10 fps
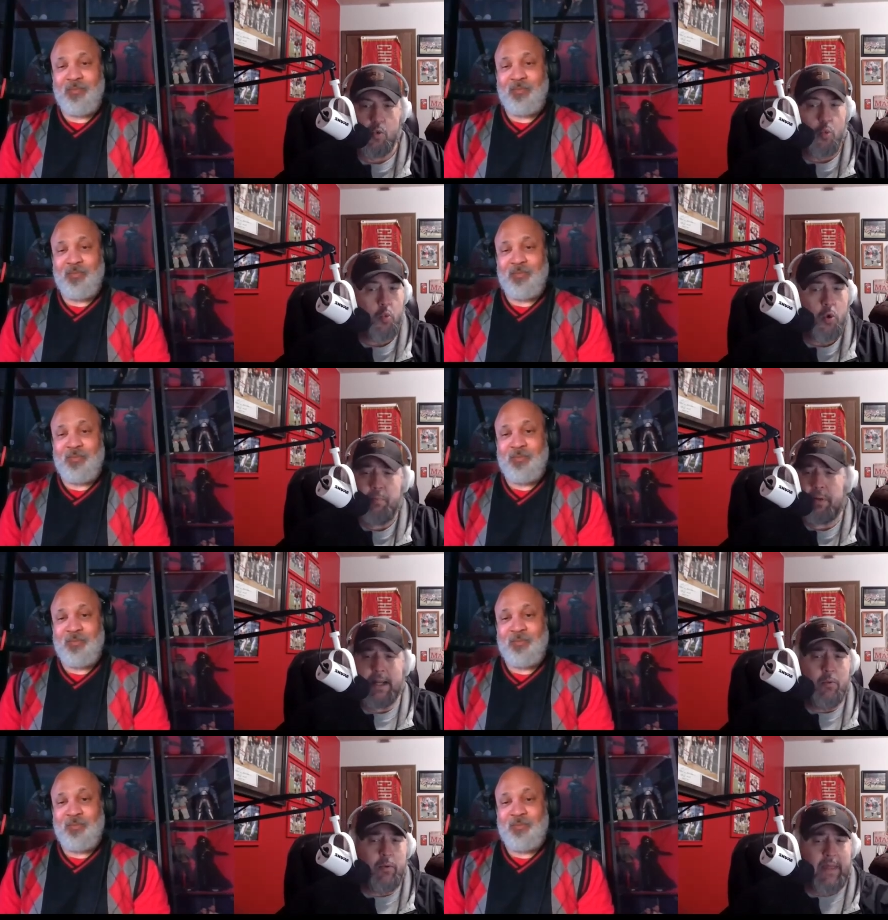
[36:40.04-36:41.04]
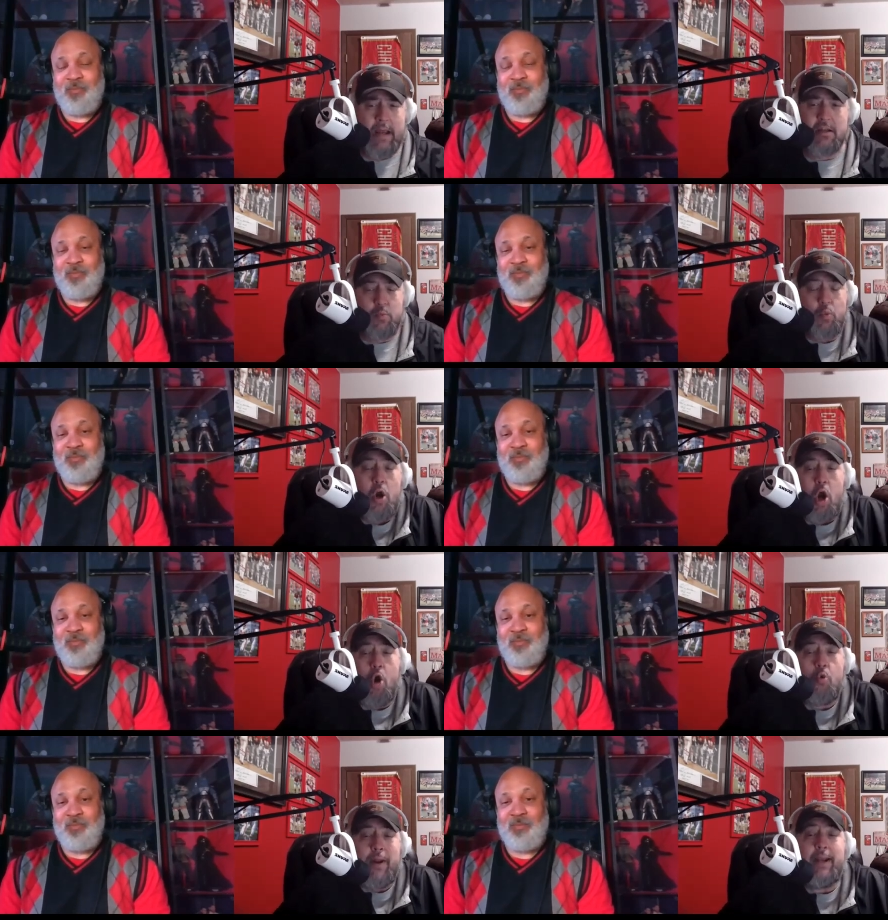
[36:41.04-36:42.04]
Speaker 1: We're playing with house. We're
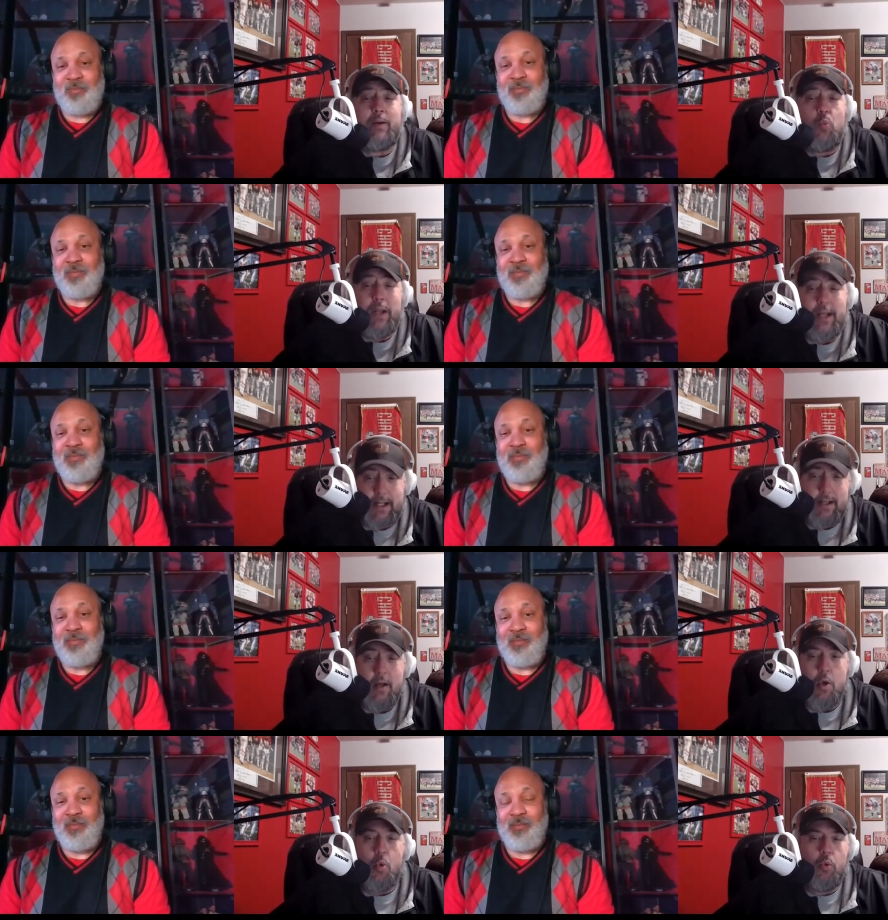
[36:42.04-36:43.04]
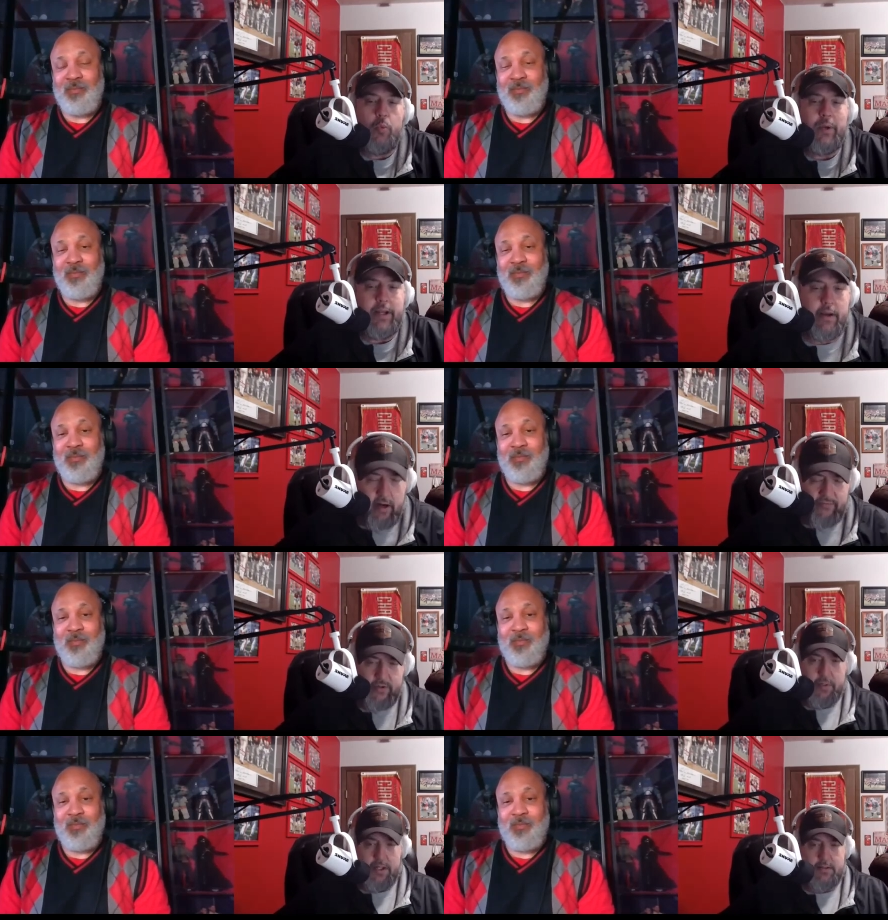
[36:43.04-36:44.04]
already winning when we get off
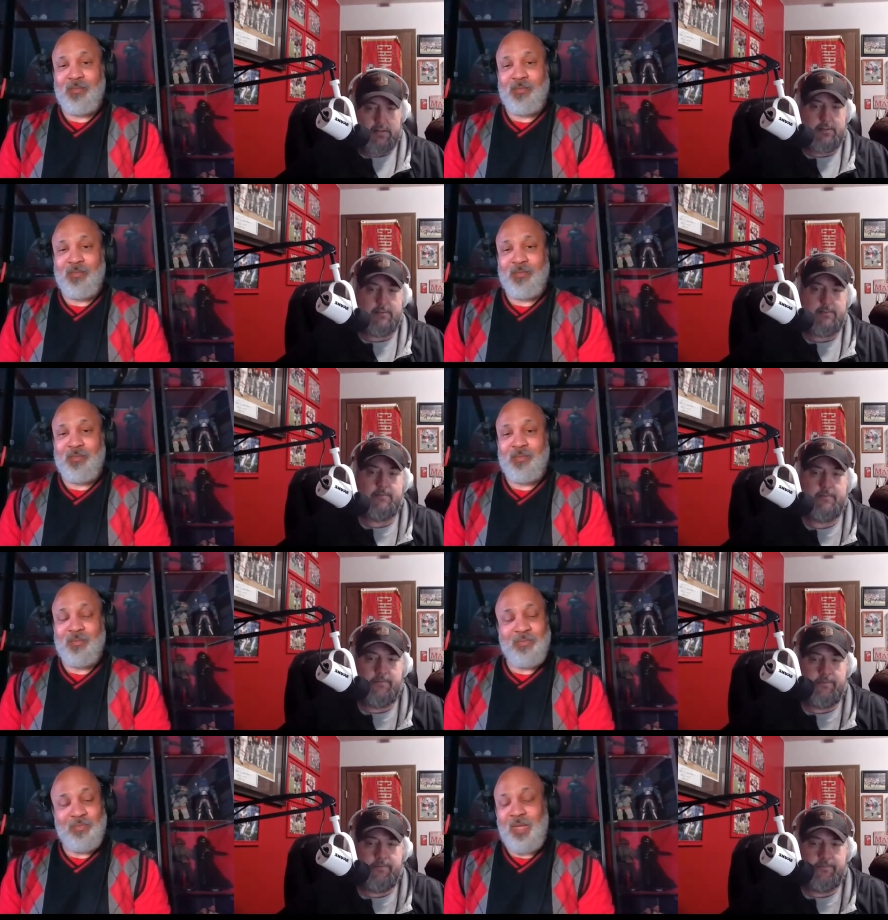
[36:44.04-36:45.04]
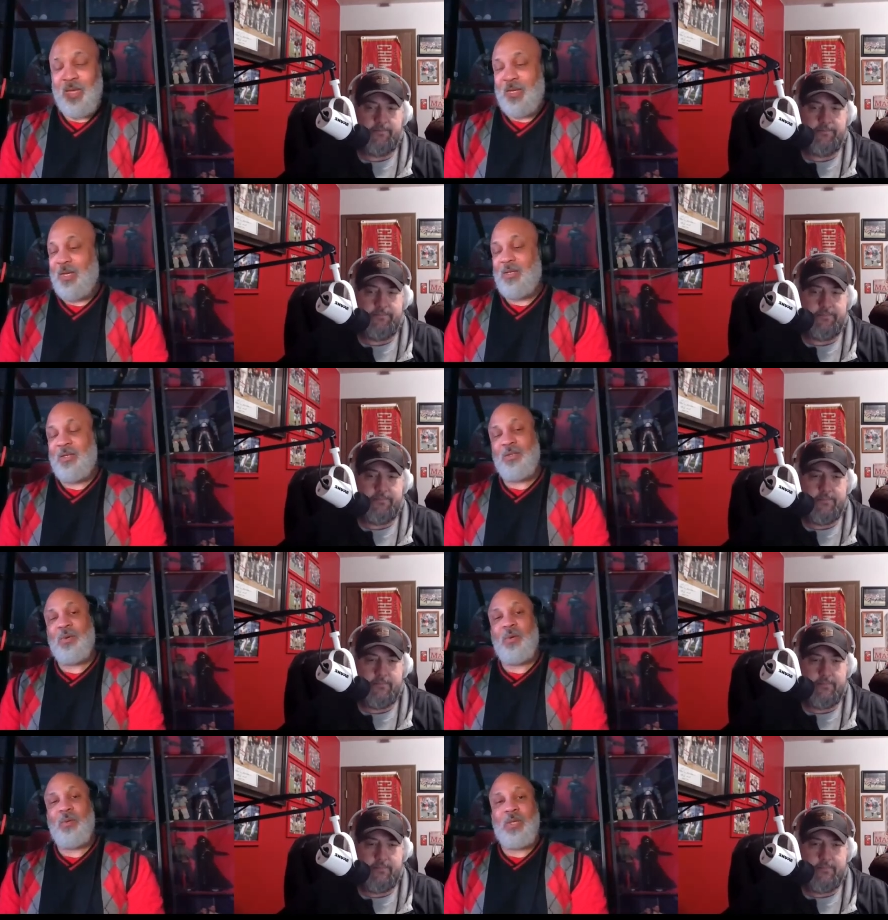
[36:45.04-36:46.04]
the bus.
Speaker 2: I can't
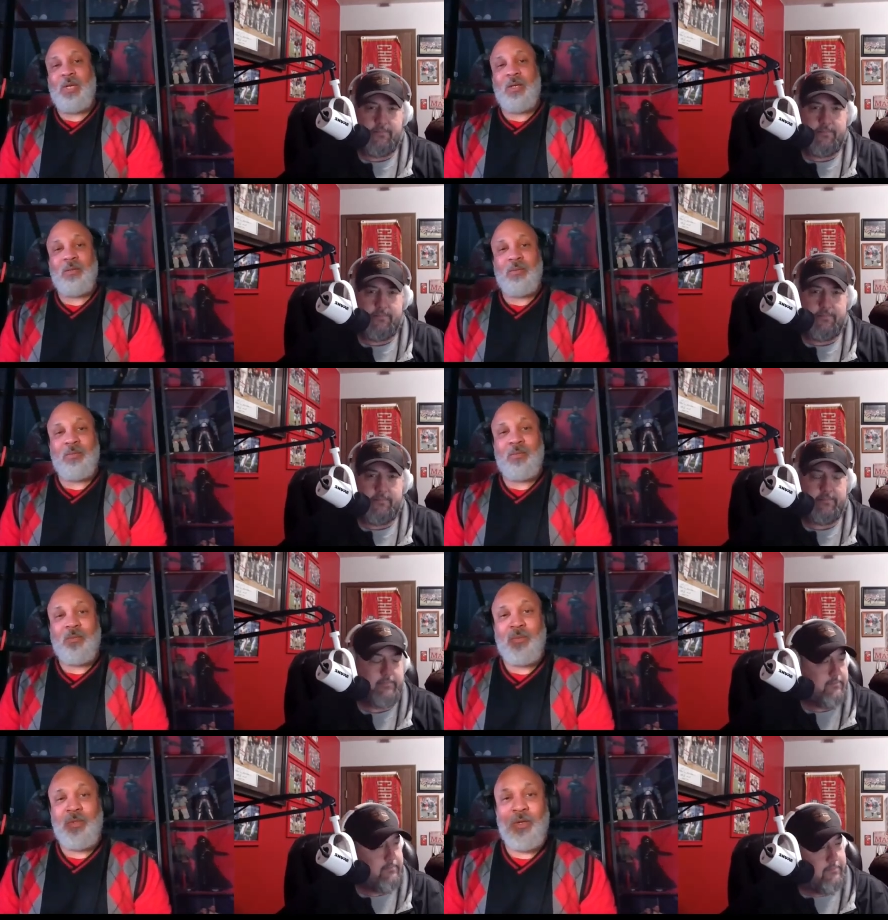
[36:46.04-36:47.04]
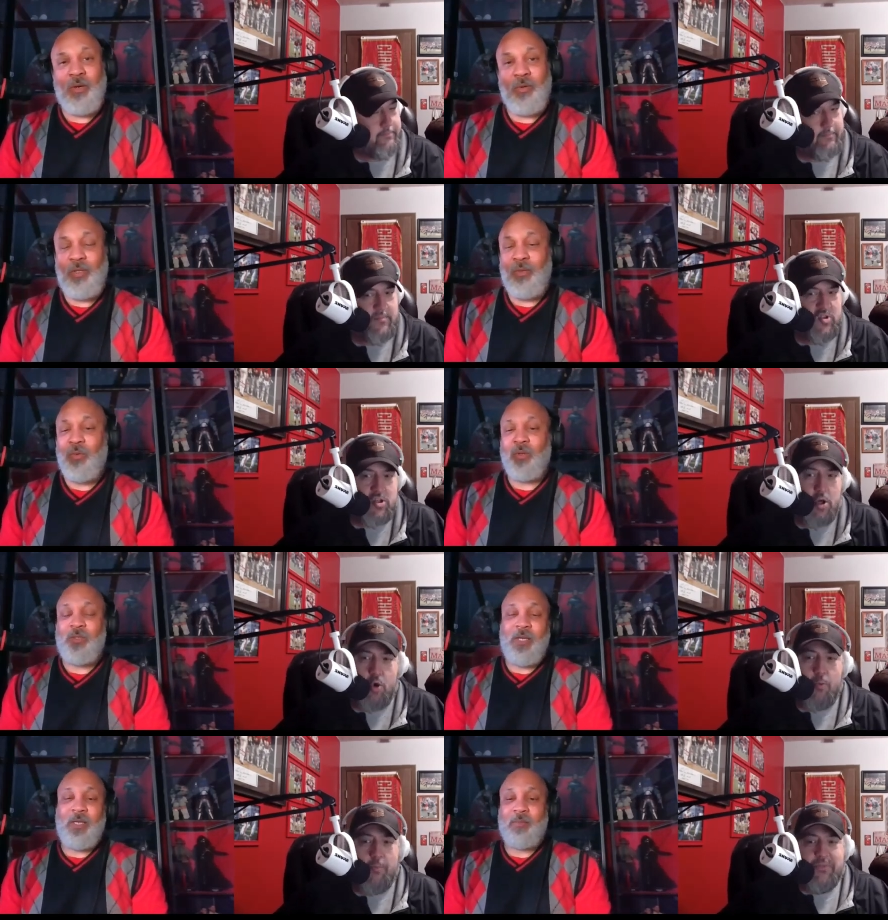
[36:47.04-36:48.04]
disagree with that. You're already the so,
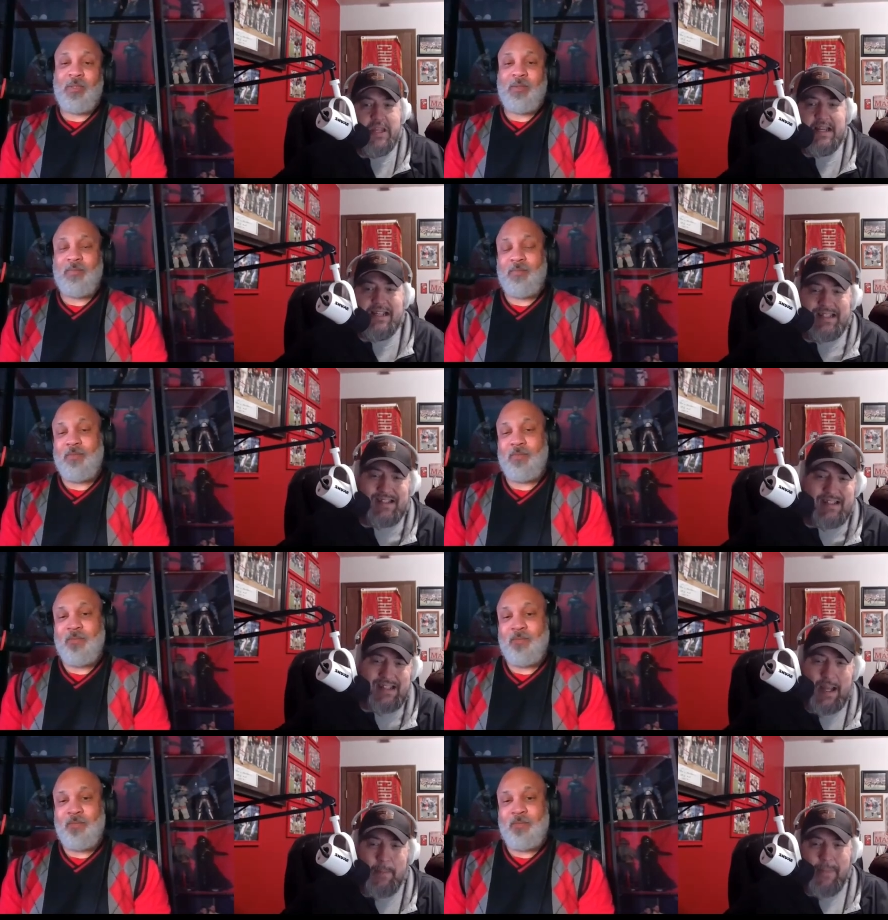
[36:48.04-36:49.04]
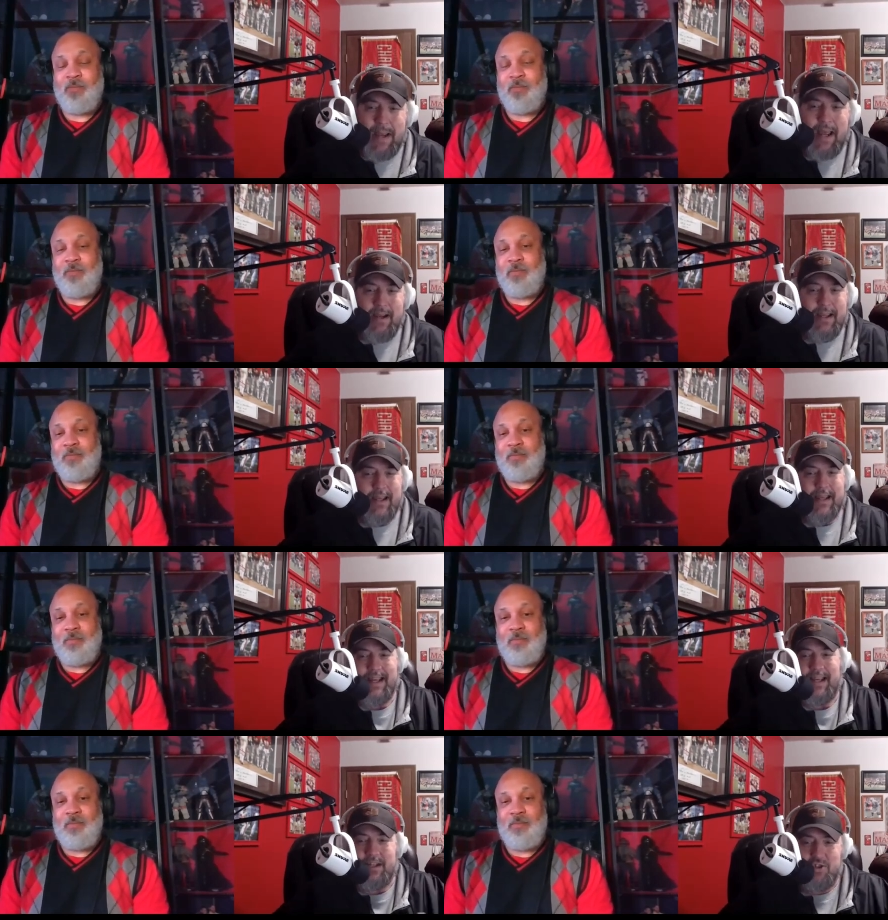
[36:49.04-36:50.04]
world
Speaker 1: champs. Sit back,
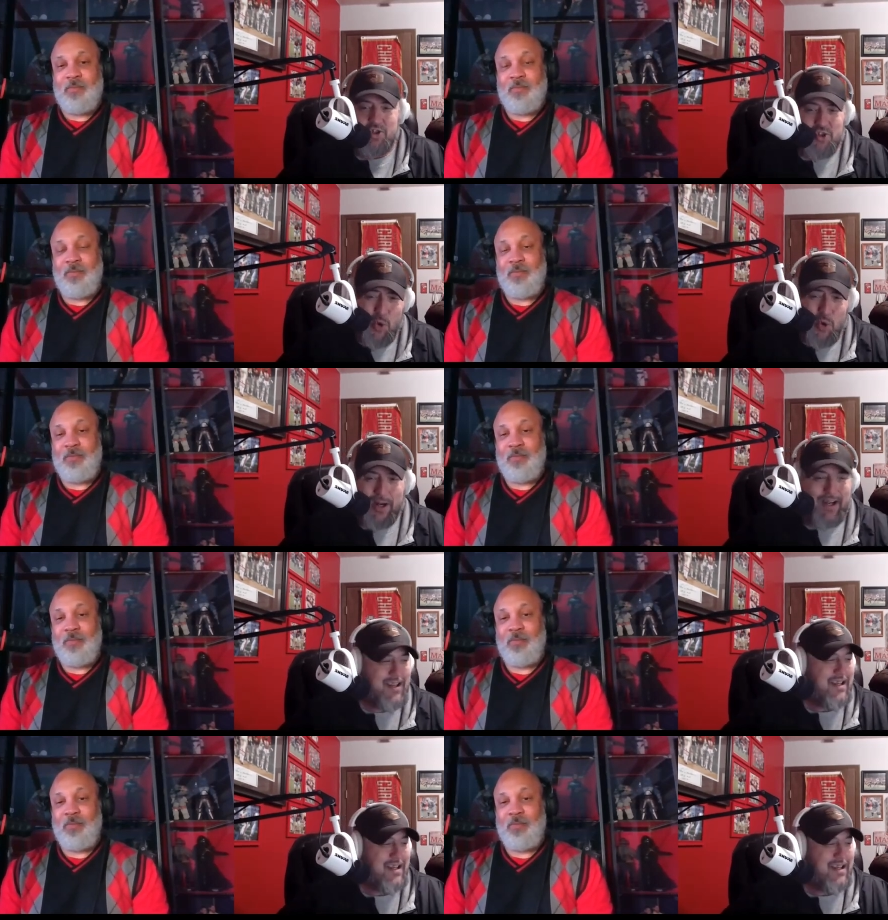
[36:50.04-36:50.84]
enjoy,